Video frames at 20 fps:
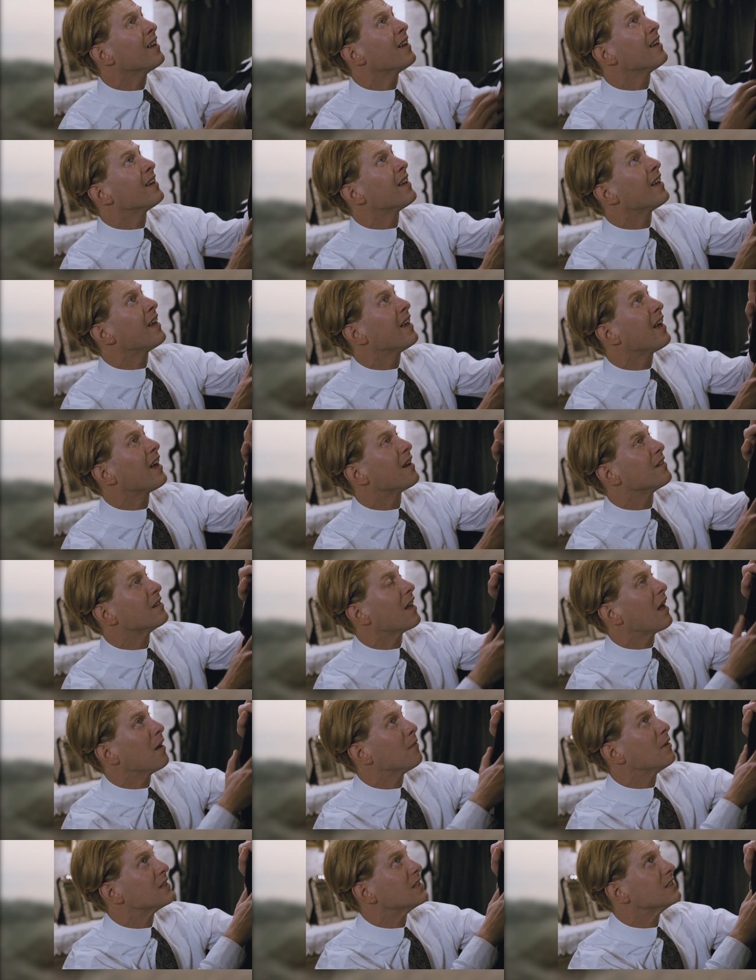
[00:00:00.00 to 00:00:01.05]
attention to
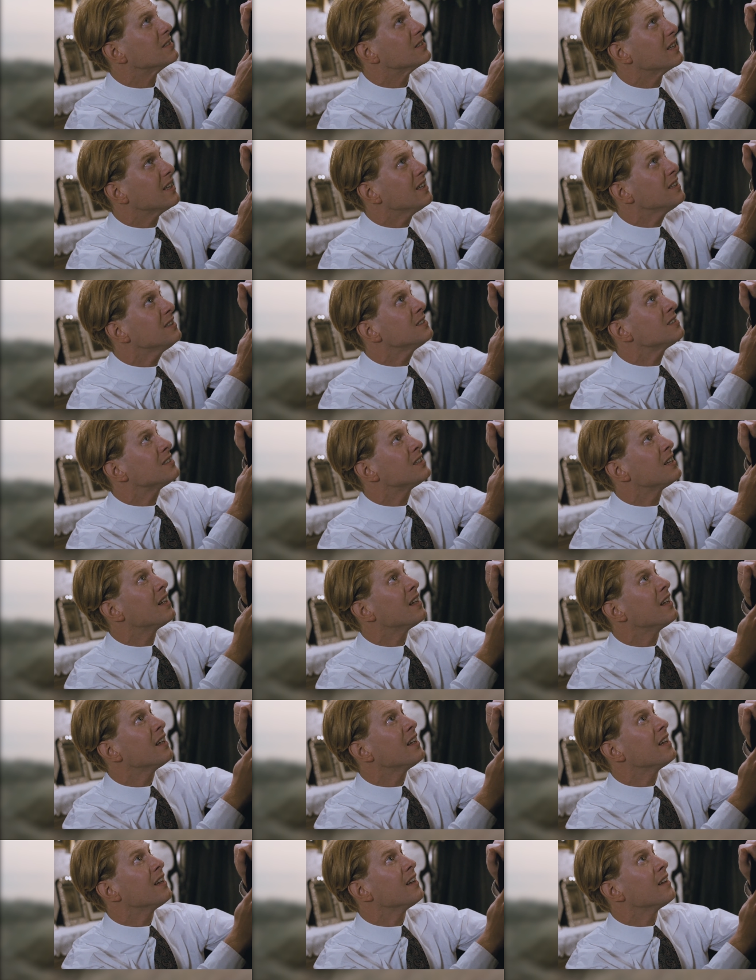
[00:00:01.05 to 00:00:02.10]
cure his
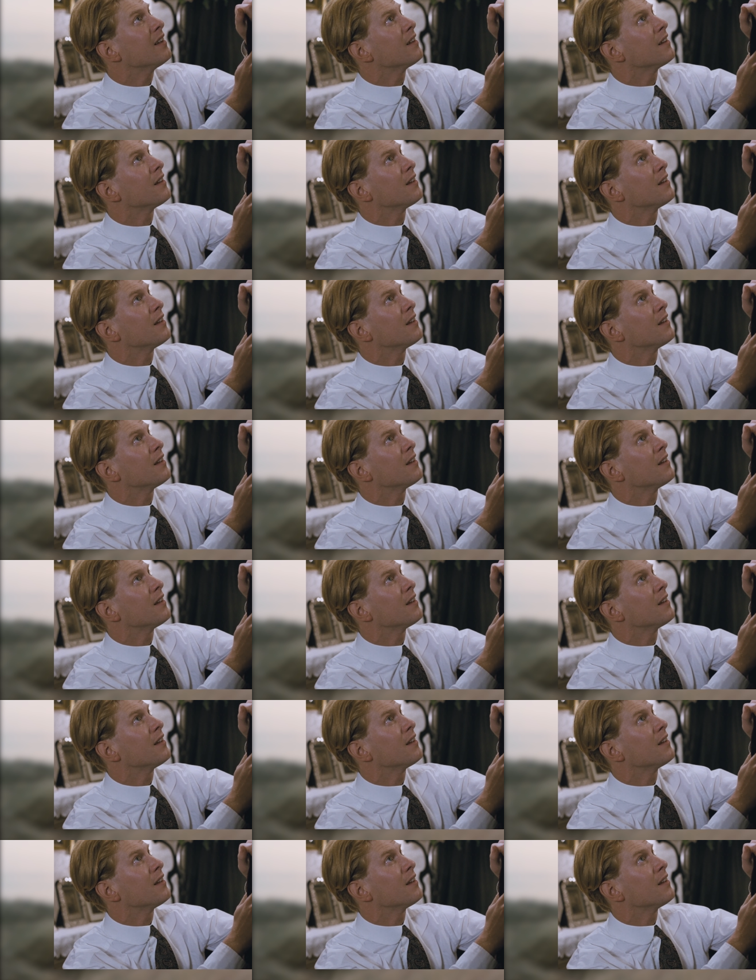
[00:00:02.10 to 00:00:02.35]
homosexuality,